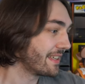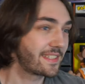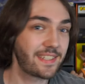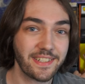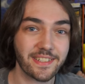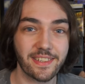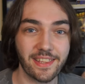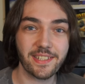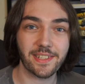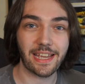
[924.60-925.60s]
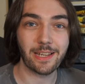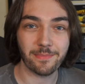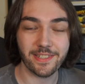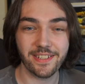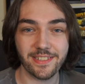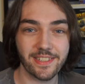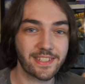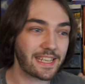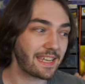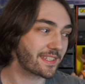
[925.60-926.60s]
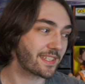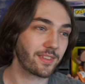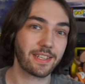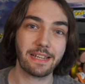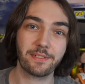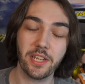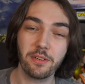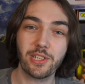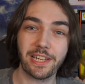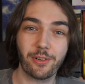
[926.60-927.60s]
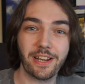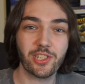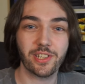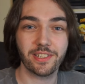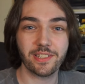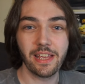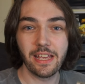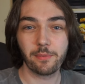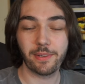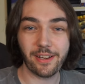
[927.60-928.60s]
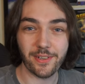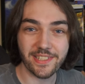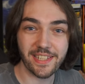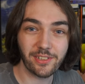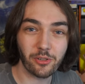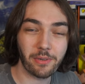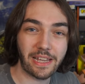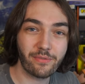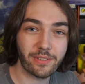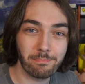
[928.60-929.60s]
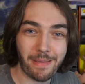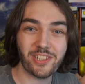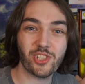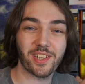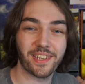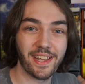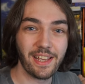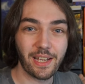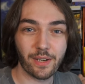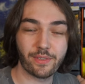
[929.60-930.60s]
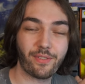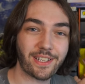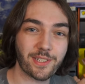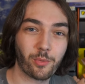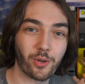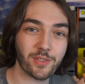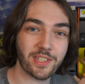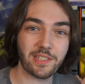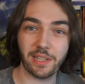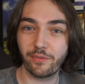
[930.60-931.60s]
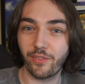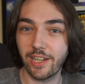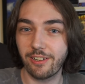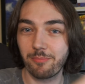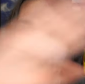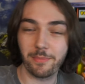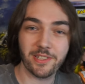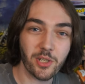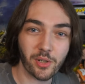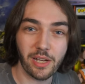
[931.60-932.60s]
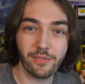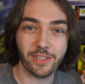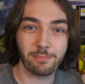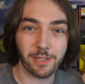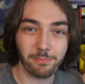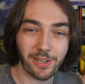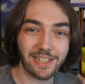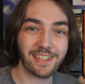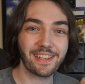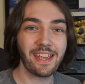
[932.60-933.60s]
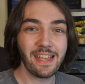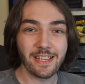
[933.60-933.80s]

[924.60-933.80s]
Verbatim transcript: since this game, since the DS, so they're now two generations without a single even mention of Advance Wars. It's like Fire Emblem has took over them completely.